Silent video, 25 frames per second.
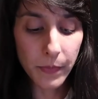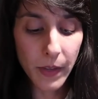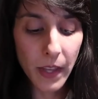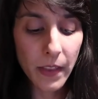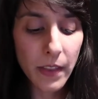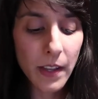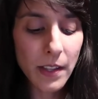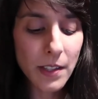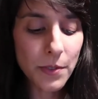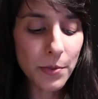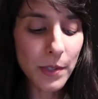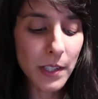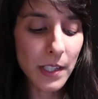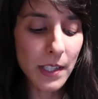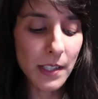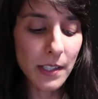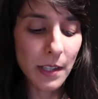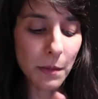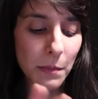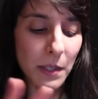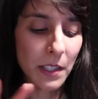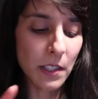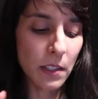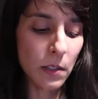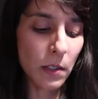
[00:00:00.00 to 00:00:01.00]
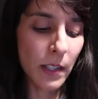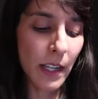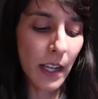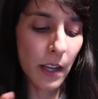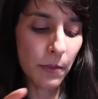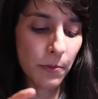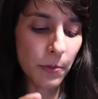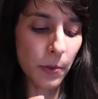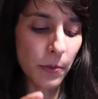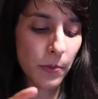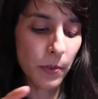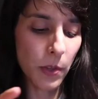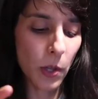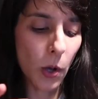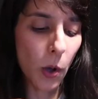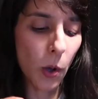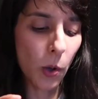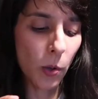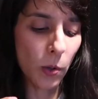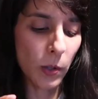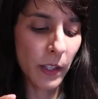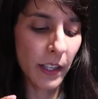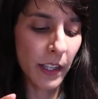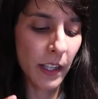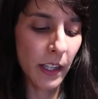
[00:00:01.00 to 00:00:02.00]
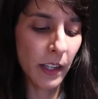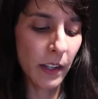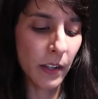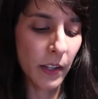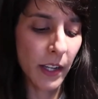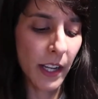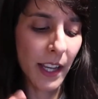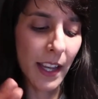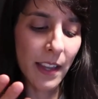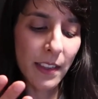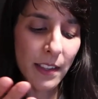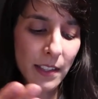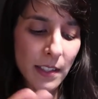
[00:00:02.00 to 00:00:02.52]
And that's really something to look out for for the whole year, okay?